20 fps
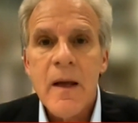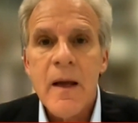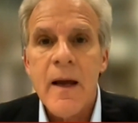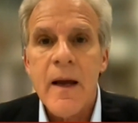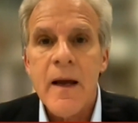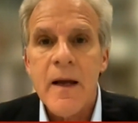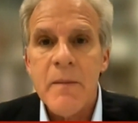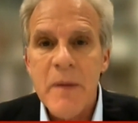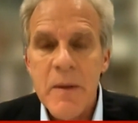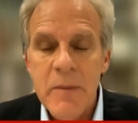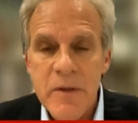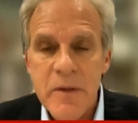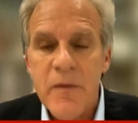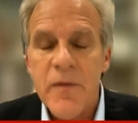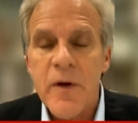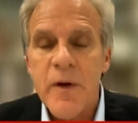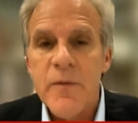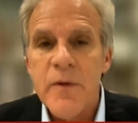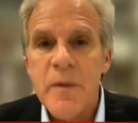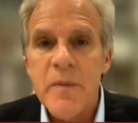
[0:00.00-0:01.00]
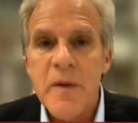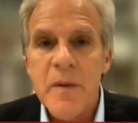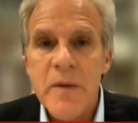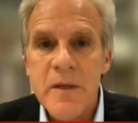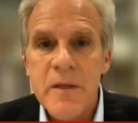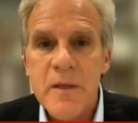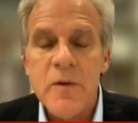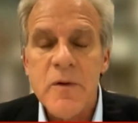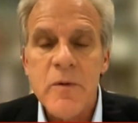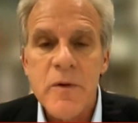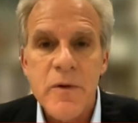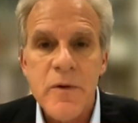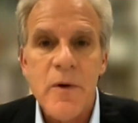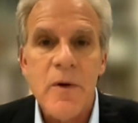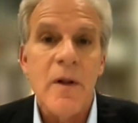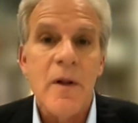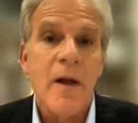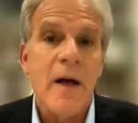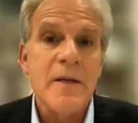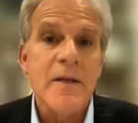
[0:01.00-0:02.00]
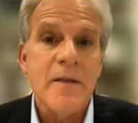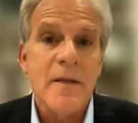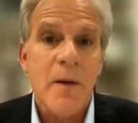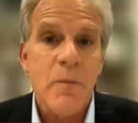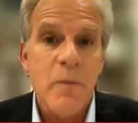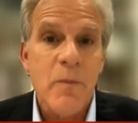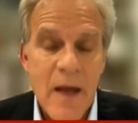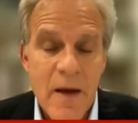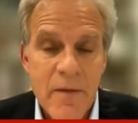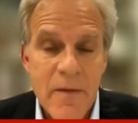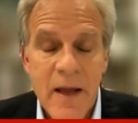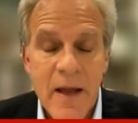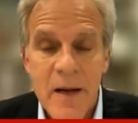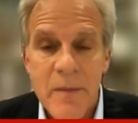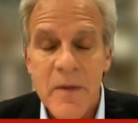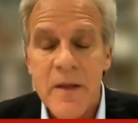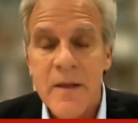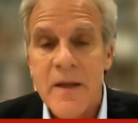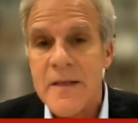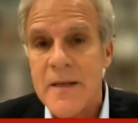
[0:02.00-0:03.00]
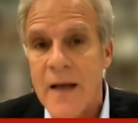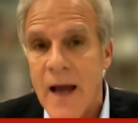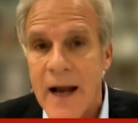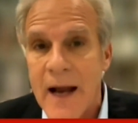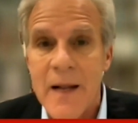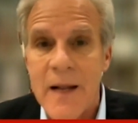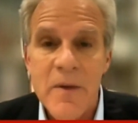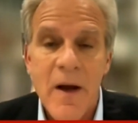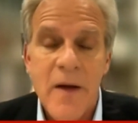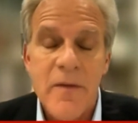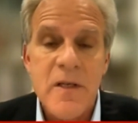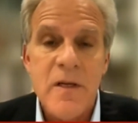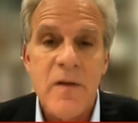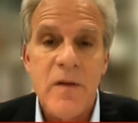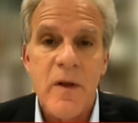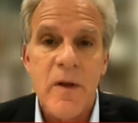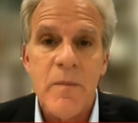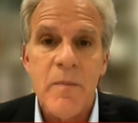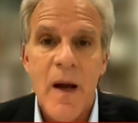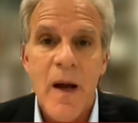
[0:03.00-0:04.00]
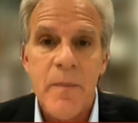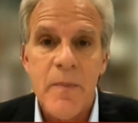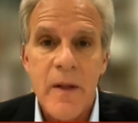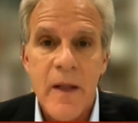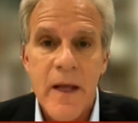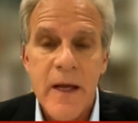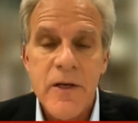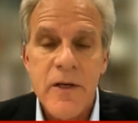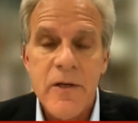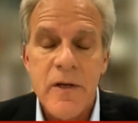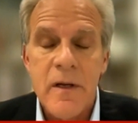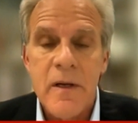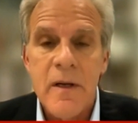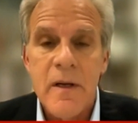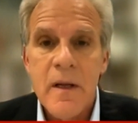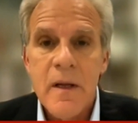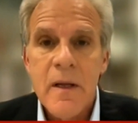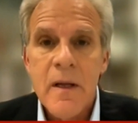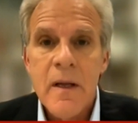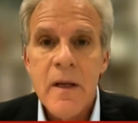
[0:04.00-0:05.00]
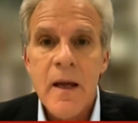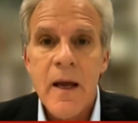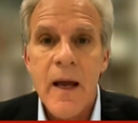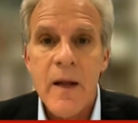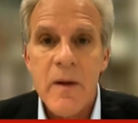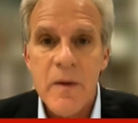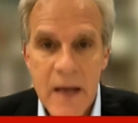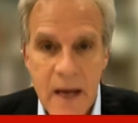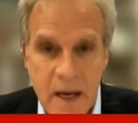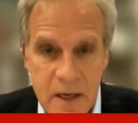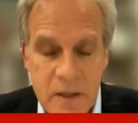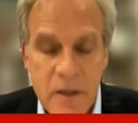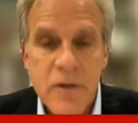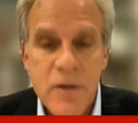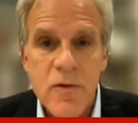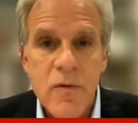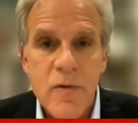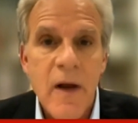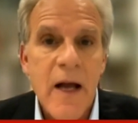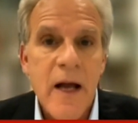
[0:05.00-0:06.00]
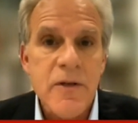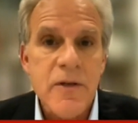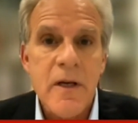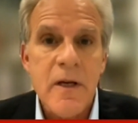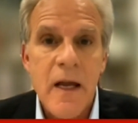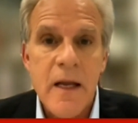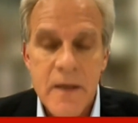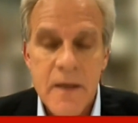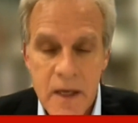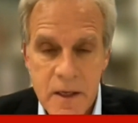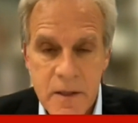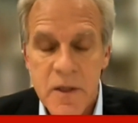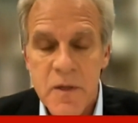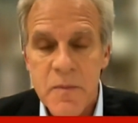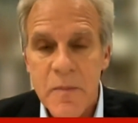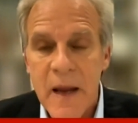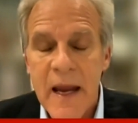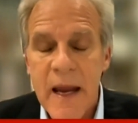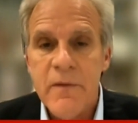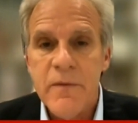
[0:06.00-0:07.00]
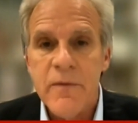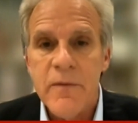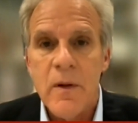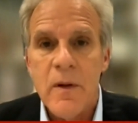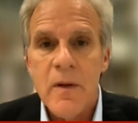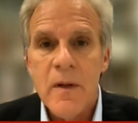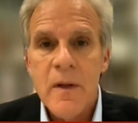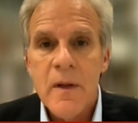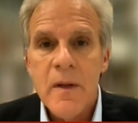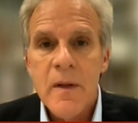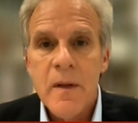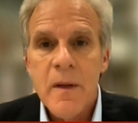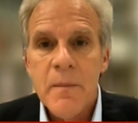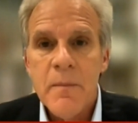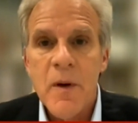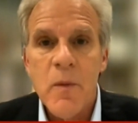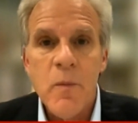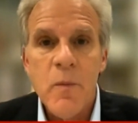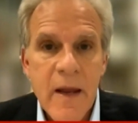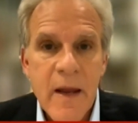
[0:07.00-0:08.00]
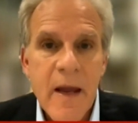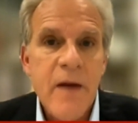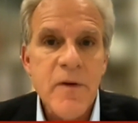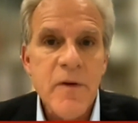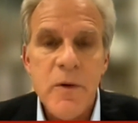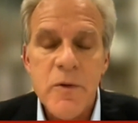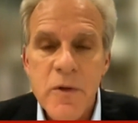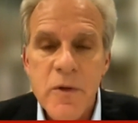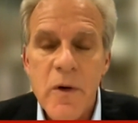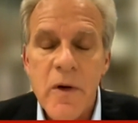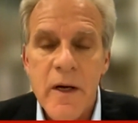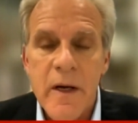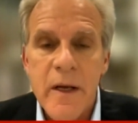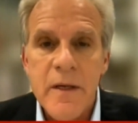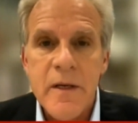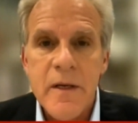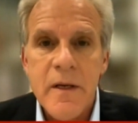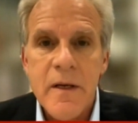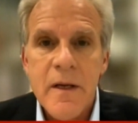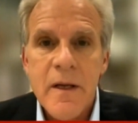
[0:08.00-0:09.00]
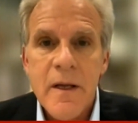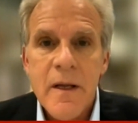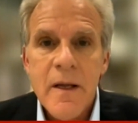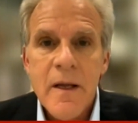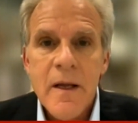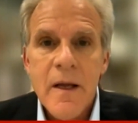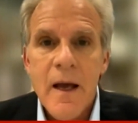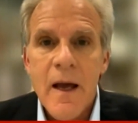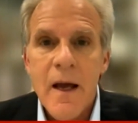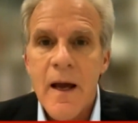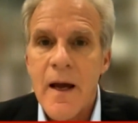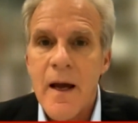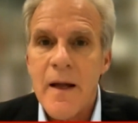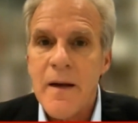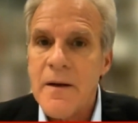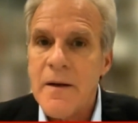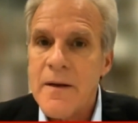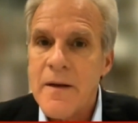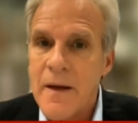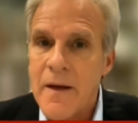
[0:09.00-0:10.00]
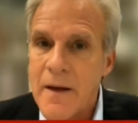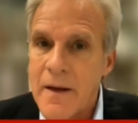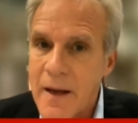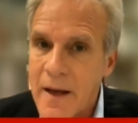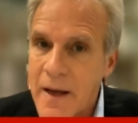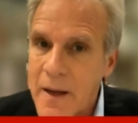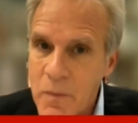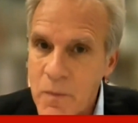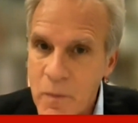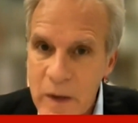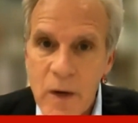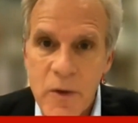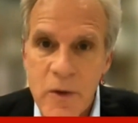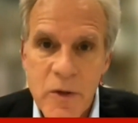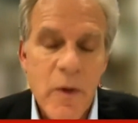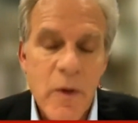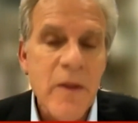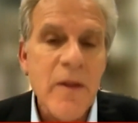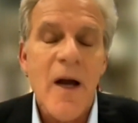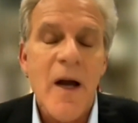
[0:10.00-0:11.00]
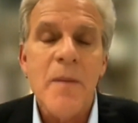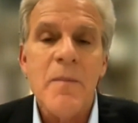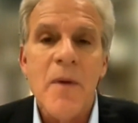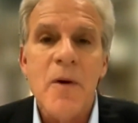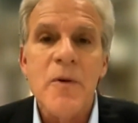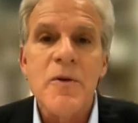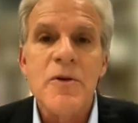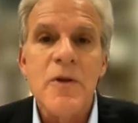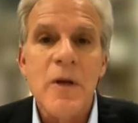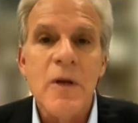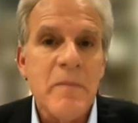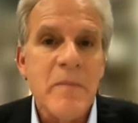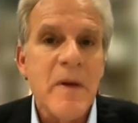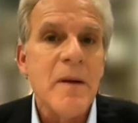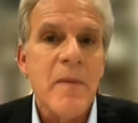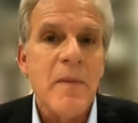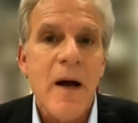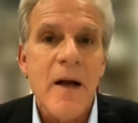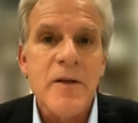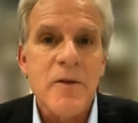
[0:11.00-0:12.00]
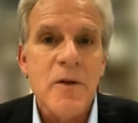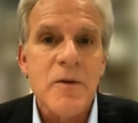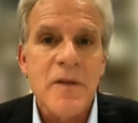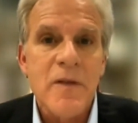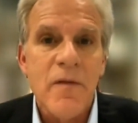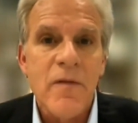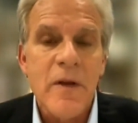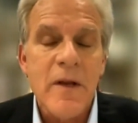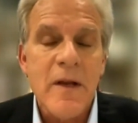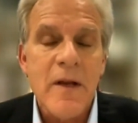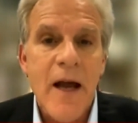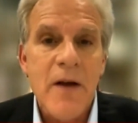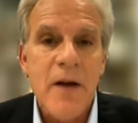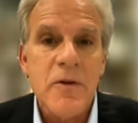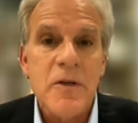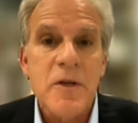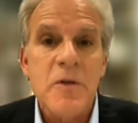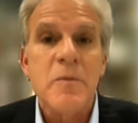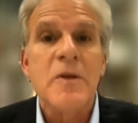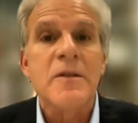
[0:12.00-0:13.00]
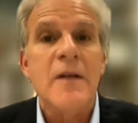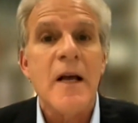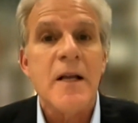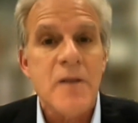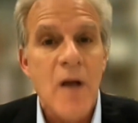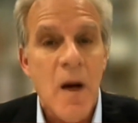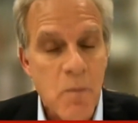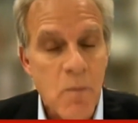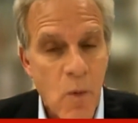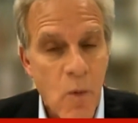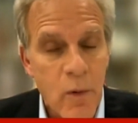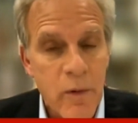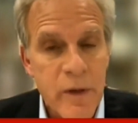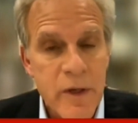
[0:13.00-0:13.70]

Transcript: And it may be difficult for the BBC to internalize that we have an enemy that's hiding behind the civilian population. And yes, it's tragic, and yes, it's painful, but we have no choice. And we are doing the utmost to minimize those civilian casualties because that's our moral